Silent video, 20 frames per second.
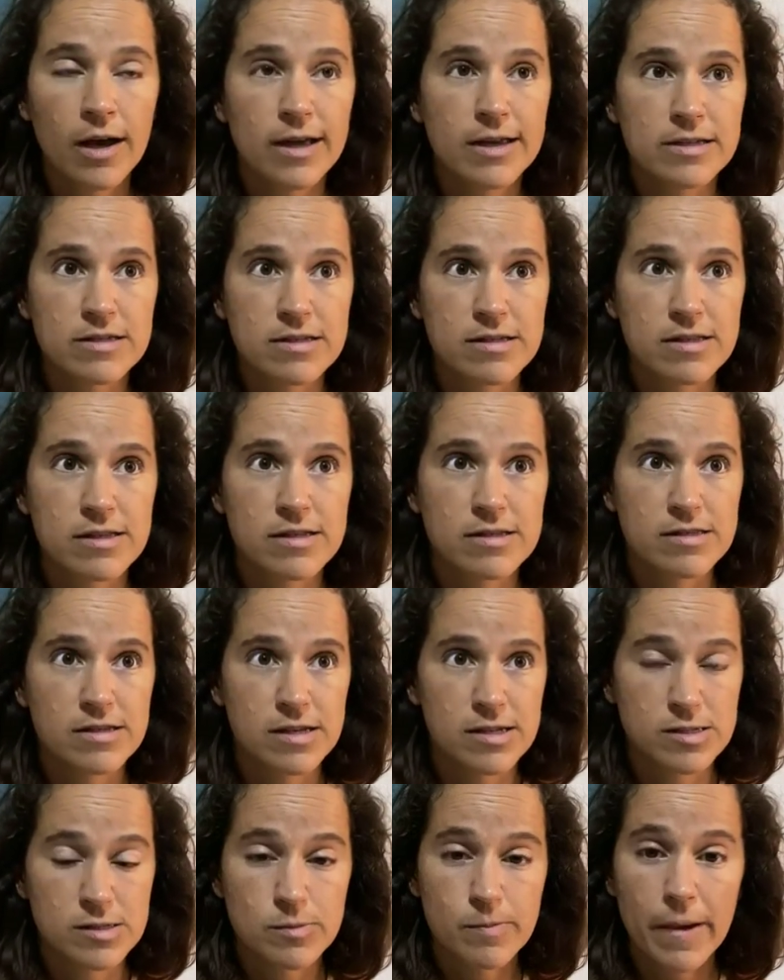Is this
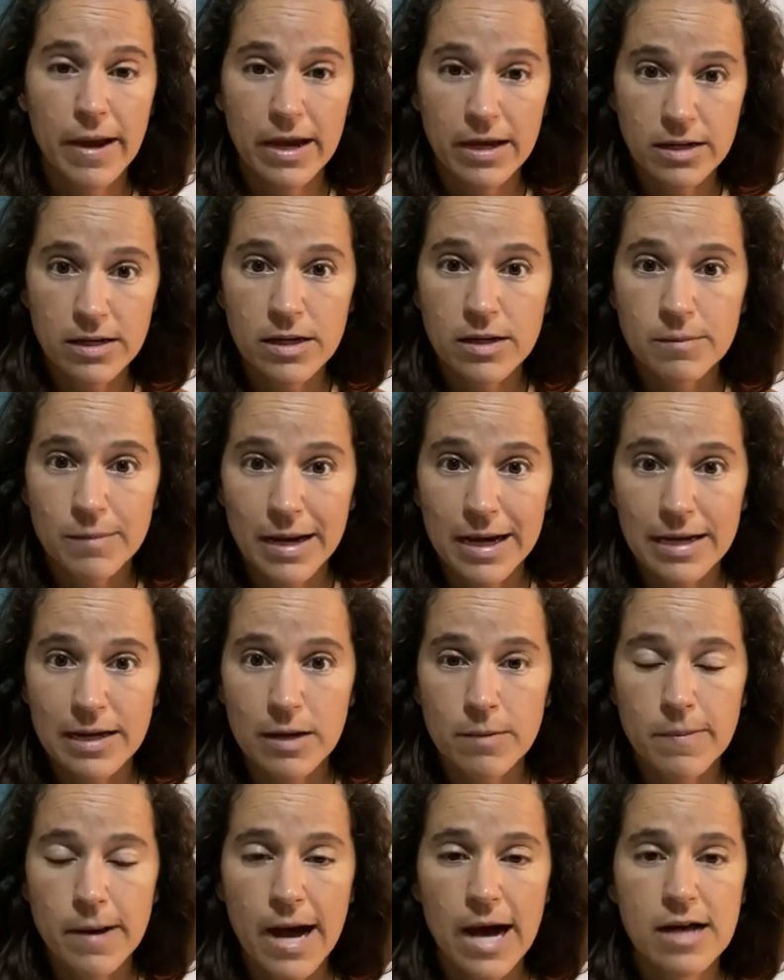expanding my
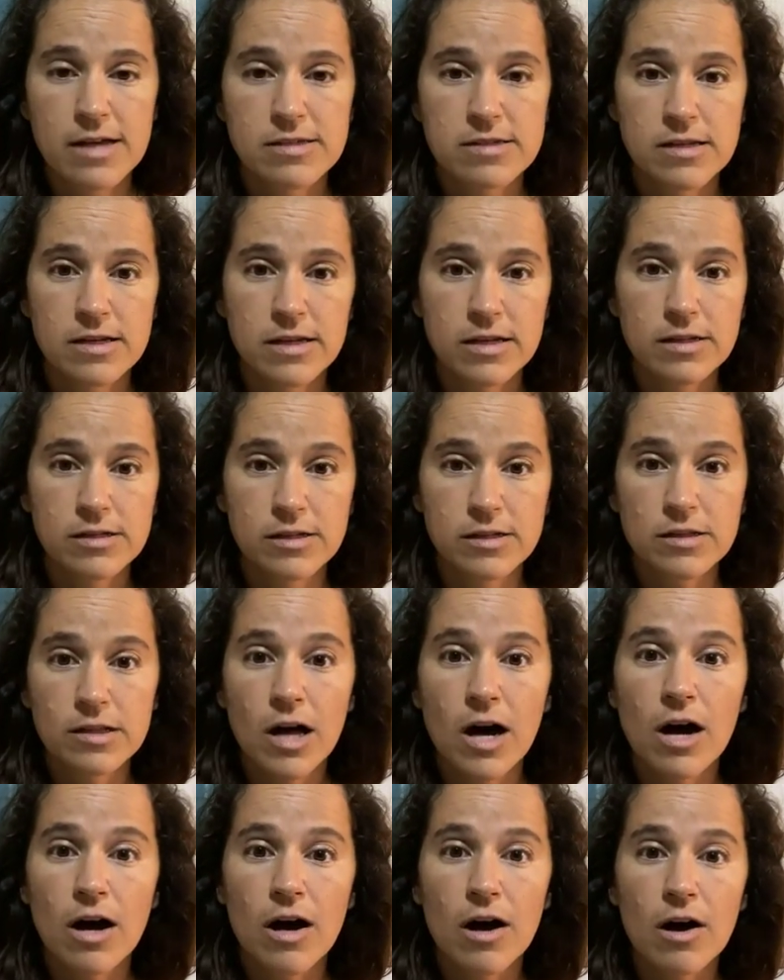capacity to
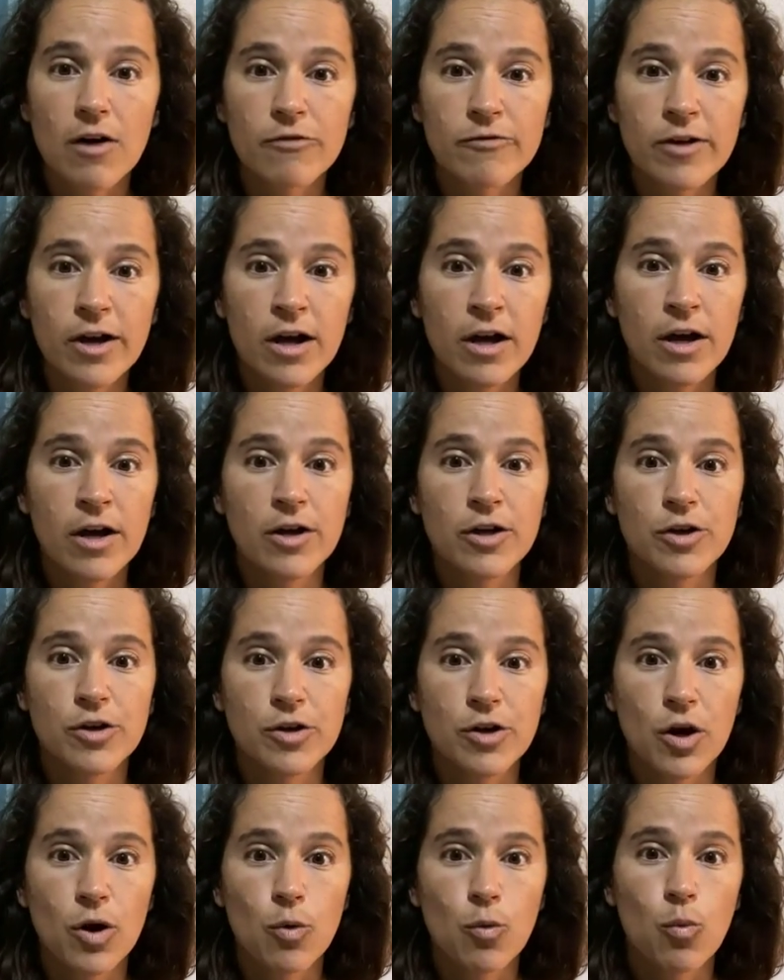love?
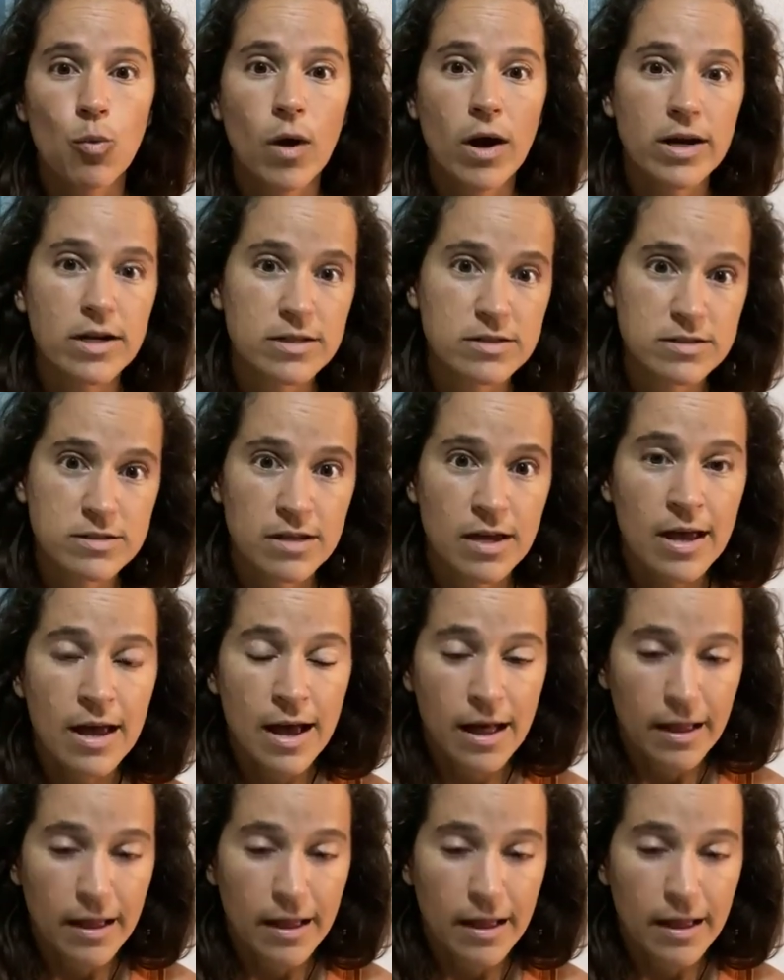You know, what is